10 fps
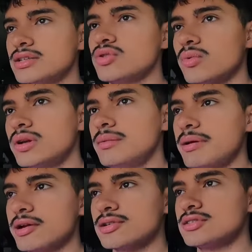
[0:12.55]
like 20
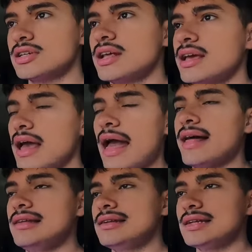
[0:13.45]
pairs today,
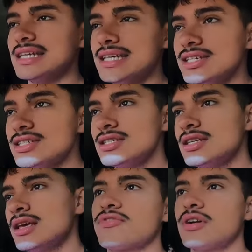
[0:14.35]
at
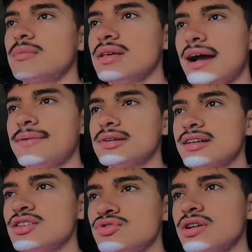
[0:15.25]
least. Preferably I would
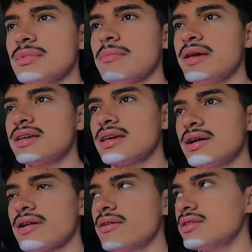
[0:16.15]
like to drain my bank
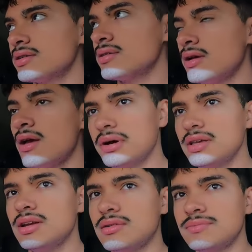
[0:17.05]
account out here,
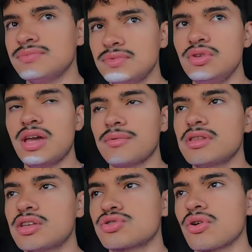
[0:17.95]
but you know, you can't
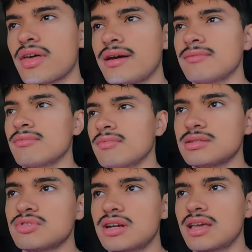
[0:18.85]
really control that because
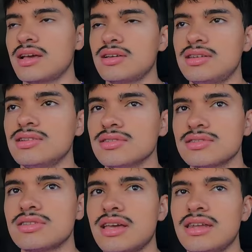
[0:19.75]
I'm trying to get good
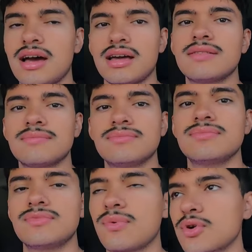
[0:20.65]
deals and not
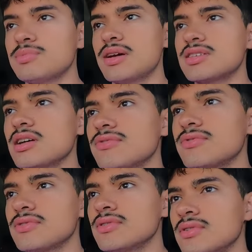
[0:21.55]
force myself
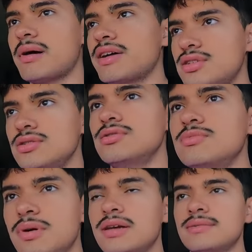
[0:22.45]
to buy
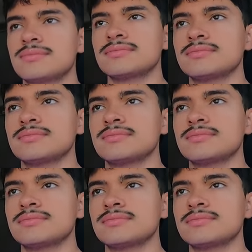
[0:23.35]
shoes, but